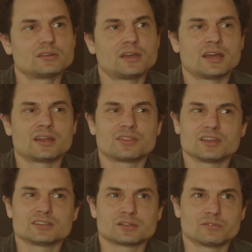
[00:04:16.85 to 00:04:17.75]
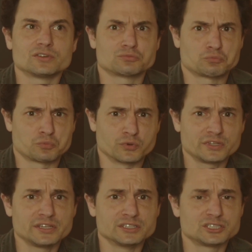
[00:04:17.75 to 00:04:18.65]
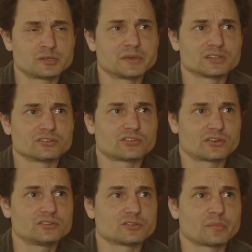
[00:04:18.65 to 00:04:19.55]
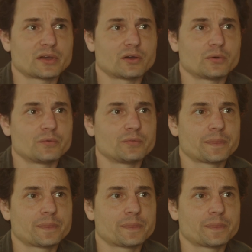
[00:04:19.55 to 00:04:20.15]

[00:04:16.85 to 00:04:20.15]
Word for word: And yeah. I think some of it's really legitimate concerns about